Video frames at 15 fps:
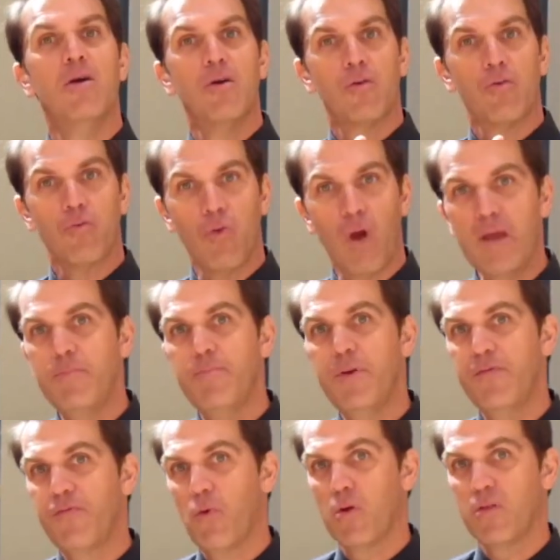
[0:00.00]
right
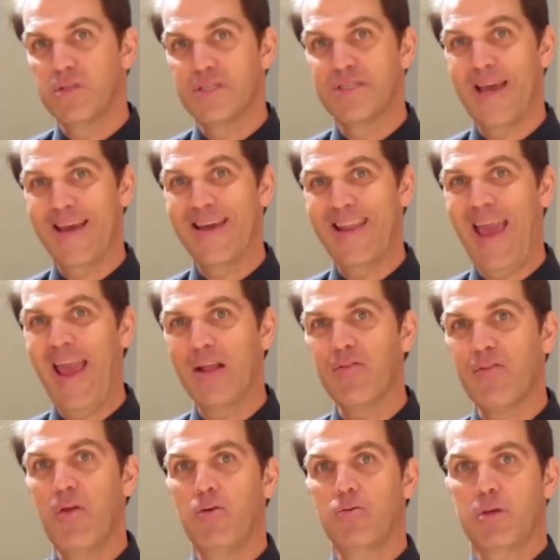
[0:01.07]
before the 2nd 8th
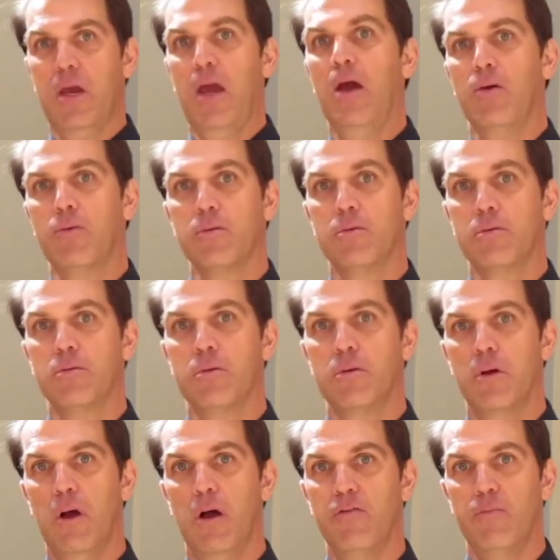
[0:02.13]
note count
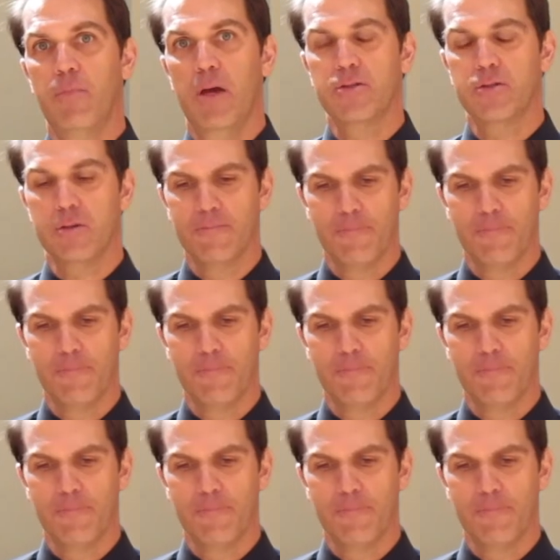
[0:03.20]
of the measure.